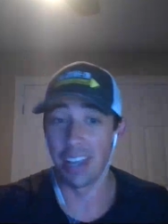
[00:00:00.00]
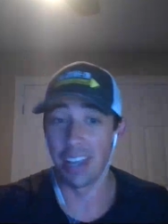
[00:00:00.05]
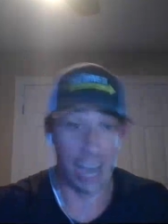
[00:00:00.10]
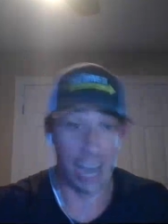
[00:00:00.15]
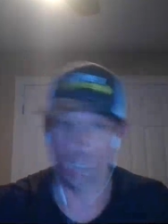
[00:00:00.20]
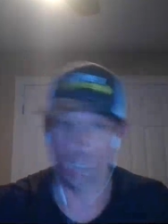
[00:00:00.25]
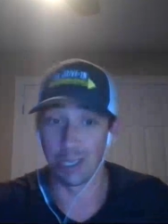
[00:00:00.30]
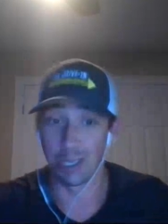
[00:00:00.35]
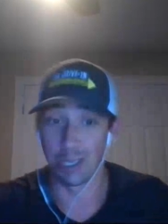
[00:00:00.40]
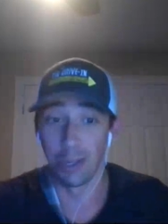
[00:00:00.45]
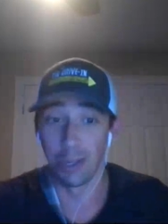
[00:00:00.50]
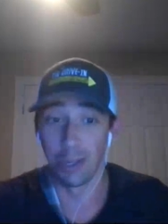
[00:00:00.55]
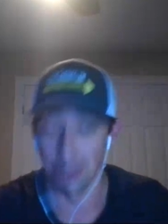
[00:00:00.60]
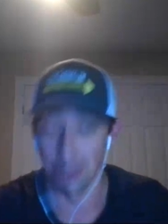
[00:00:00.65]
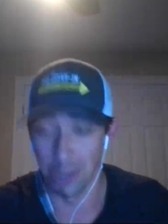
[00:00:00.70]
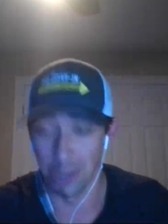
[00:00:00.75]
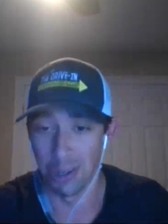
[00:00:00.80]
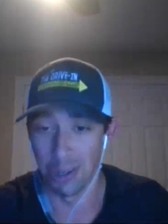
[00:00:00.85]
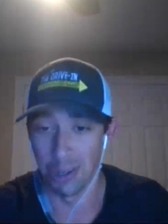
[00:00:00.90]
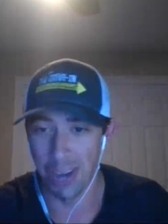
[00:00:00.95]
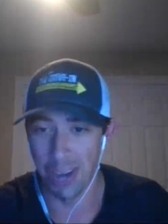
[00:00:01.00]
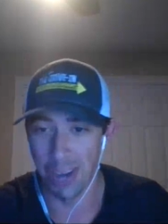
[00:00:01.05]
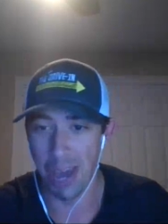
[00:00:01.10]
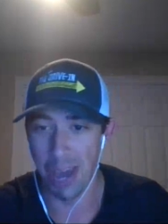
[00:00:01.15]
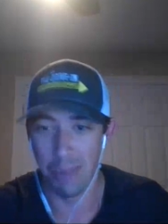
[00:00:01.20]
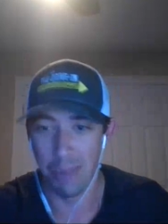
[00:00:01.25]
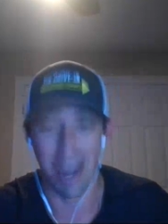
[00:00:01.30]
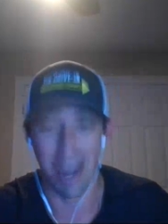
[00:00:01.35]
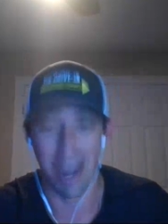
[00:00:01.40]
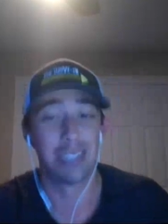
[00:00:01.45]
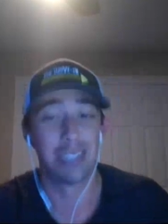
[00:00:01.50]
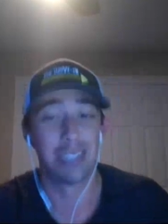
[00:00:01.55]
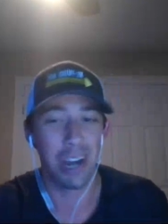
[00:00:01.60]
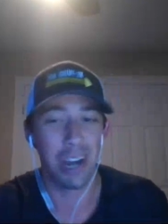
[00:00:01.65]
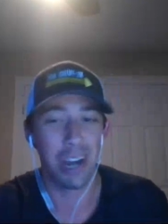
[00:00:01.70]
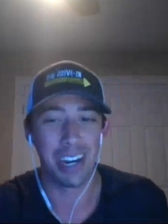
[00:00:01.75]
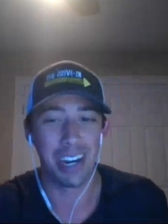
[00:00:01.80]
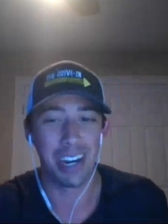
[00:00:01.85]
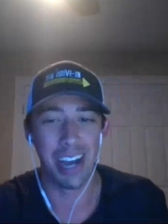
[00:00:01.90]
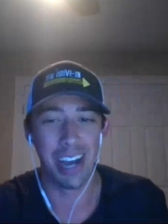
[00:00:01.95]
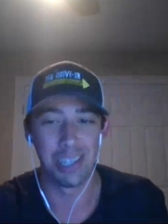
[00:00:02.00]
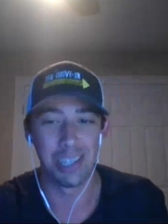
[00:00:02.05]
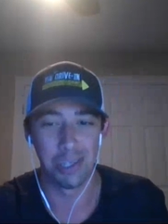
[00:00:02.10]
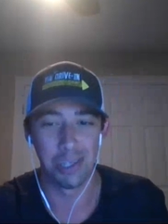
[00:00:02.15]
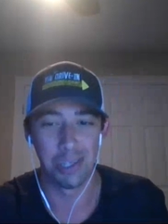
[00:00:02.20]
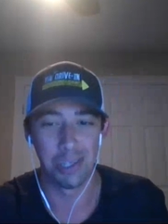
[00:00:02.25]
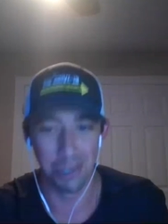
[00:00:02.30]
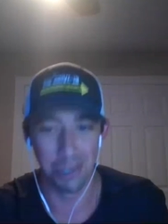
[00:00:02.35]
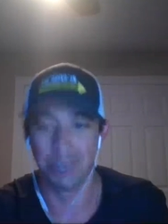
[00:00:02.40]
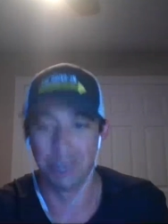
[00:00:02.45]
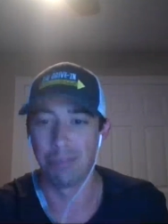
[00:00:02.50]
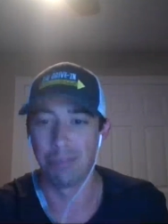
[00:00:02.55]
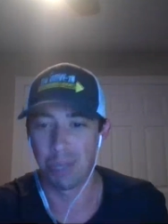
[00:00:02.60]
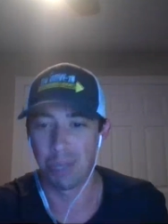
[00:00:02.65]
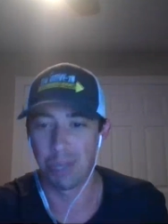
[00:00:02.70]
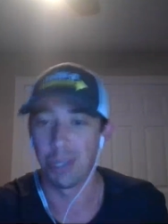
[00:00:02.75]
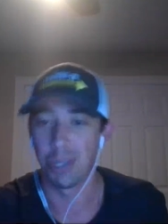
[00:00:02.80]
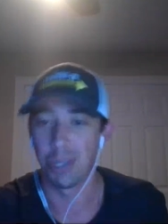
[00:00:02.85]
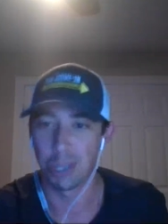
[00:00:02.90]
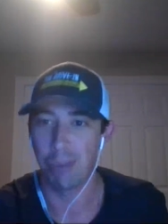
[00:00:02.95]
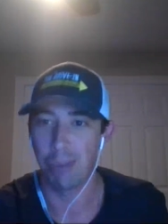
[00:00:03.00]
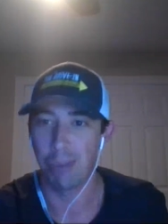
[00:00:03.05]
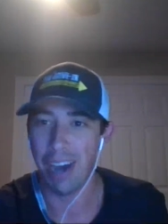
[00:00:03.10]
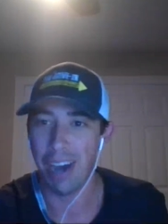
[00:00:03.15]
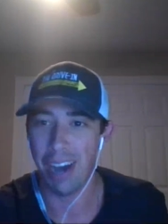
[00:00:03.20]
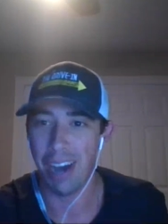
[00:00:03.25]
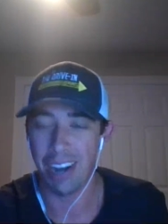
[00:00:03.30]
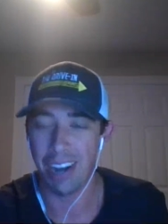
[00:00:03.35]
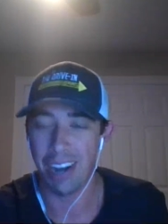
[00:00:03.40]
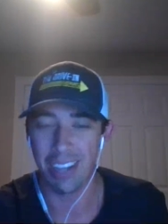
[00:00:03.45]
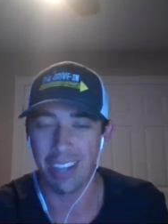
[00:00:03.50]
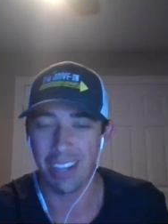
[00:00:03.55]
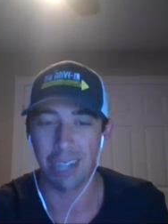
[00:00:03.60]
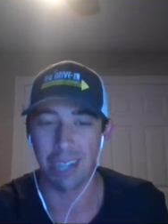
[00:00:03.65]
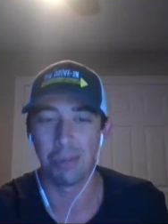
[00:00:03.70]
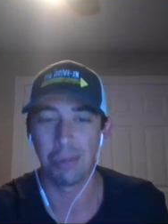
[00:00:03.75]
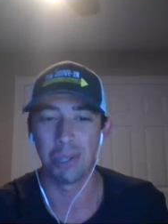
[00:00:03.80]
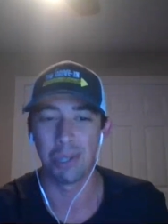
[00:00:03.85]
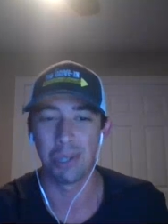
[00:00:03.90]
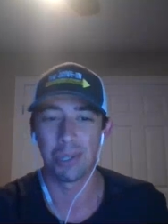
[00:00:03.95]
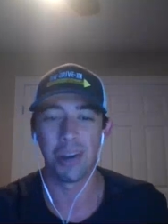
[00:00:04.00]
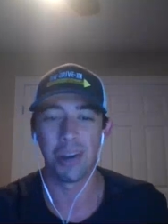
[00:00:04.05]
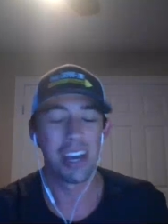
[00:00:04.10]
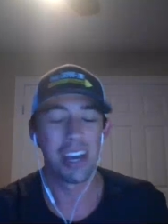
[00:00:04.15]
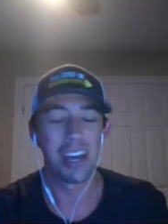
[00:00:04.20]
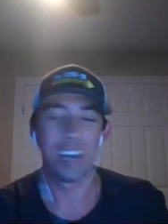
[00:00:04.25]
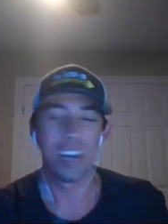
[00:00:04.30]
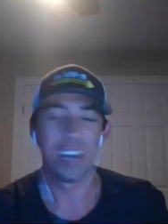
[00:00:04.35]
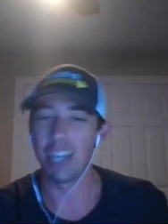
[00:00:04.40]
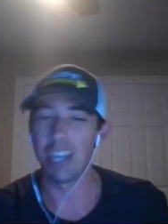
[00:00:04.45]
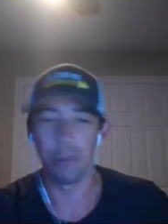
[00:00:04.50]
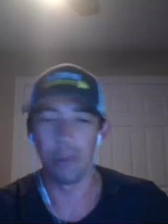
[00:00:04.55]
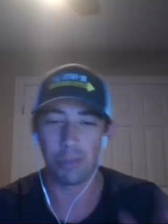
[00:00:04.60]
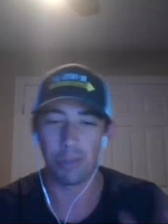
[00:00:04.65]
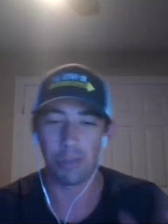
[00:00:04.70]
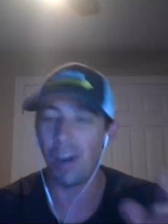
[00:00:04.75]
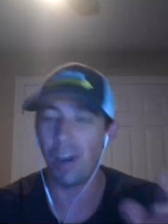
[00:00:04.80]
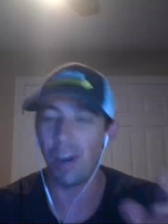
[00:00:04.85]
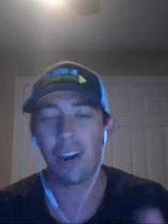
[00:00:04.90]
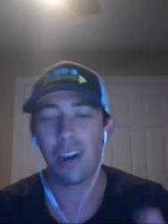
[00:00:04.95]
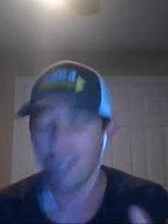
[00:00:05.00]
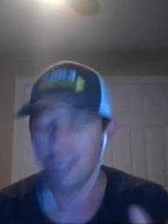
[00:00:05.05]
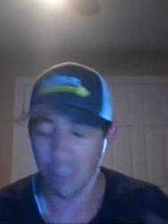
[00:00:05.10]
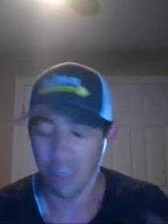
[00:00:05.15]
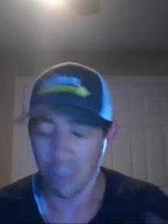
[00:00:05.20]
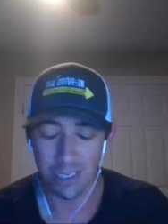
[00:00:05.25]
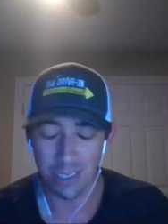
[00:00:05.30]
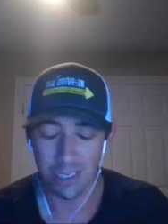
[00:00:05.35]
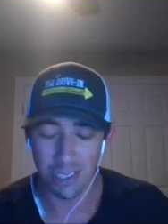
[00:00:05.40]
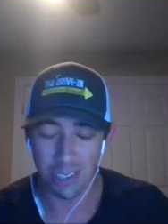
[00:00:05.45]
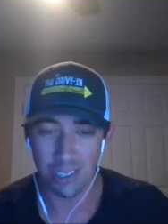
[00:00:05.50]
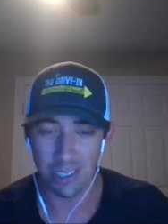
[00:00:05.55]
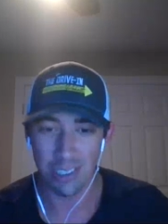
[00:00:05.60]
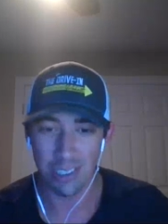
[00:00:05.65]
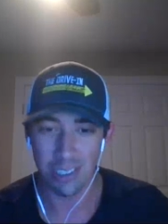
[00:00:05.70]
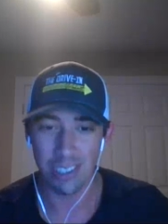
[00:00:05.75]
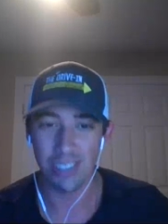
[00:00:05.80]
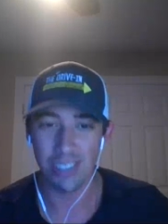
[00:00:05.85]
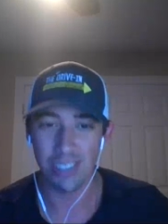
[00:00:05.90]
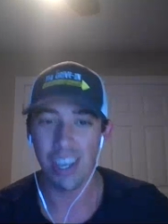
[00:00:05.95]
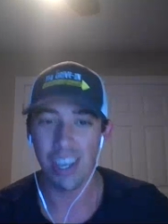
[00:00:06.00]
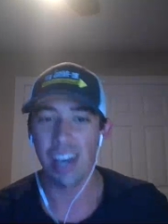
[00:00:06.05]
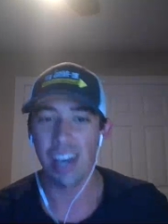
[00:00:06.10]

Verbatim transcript: I still don't know your name, but I do recognize you. You're you're spot on in that commercial. He was firing all cylinders.